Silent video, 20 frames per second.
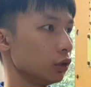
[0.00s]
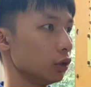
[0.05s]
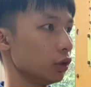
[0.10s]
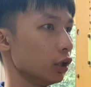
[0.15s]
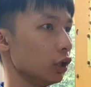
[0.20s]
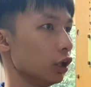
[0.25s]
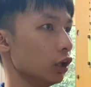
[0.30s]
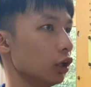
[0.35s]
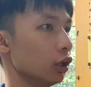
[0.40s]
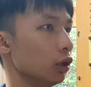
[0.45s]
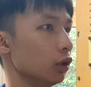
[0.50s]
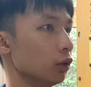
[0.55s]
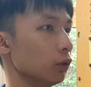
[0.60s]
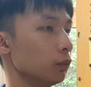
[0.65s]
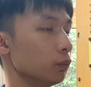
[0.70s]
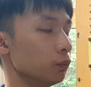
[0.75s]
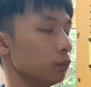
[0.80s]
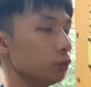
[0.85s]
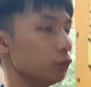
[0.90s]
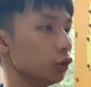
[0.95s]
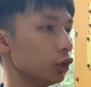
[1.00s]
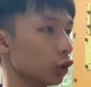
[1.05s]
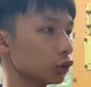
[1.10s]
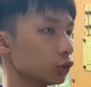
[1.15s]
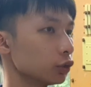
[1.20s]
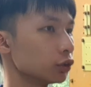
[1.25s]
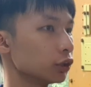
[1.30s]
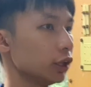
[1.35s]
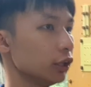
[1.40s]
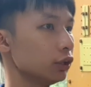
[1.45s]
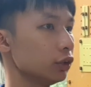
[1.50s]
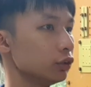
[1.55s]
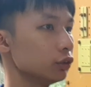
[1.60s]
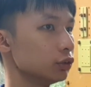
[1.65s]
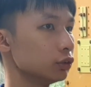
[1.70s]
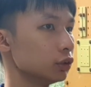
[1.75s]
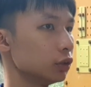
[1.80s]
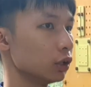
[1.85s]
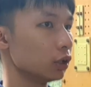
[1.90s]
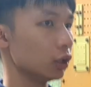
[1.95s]
And we also gain
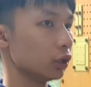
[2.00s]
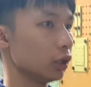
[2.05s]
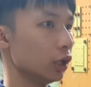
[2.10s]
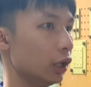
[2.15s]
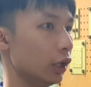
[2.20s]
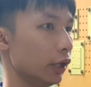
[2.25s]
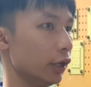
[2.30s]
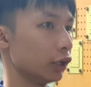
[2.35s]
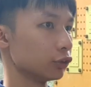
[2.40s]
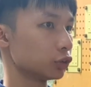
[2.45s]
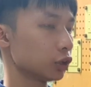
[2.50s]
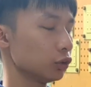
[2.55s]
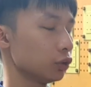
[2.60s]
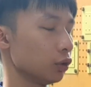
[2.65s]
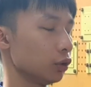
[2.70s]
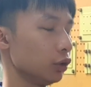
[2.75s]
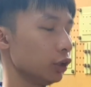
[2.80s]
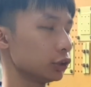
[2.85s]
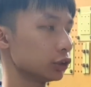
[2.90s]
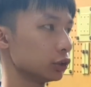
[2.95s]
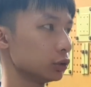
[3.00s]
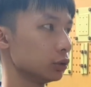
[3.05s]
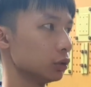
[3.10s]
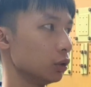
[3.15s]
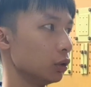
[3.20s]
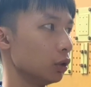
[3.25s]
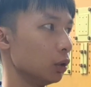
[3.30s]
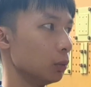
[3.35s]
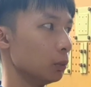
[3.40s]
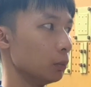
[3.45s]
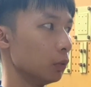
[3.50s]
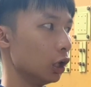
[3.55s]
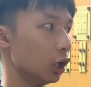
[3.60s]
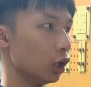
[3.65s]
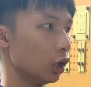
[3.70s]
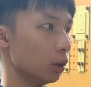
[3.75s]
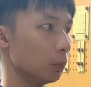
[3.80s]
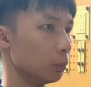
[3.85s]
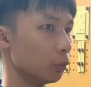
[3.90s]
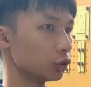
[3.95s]
extra knowledge,
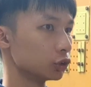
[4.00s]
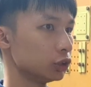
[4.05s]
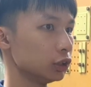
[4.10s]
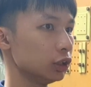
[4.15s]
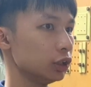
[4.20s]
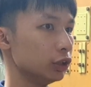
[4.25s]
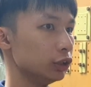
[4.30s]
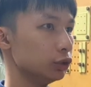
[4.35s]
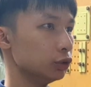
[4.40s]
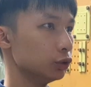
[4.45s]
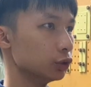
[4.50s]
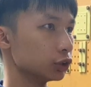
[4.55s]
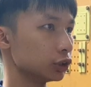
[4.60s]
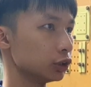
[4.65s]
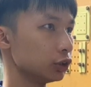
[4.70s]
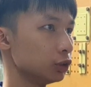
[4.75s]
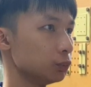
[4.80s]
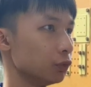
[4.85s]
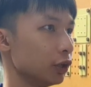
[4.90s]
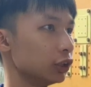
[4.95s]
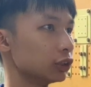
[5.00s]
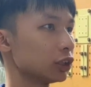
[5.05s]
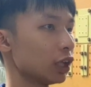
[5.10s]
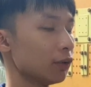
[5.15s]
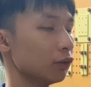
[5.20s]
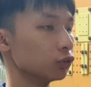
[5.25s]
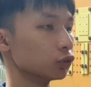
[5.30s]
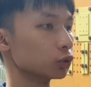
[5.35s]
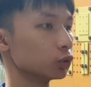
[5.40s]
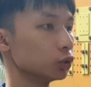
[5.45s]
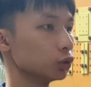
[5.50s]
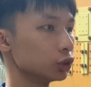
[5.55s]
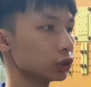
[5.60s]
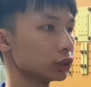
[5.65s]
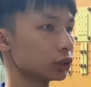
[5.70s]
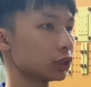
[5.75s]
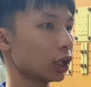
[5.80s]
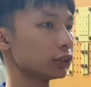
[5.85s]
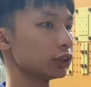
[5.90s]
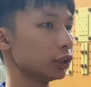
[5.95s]
mostly in using various types of tools
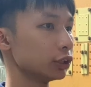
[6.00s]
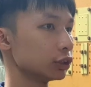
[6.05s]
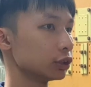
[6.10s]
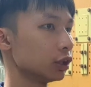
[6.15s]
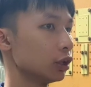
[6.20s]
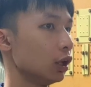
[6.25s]
such as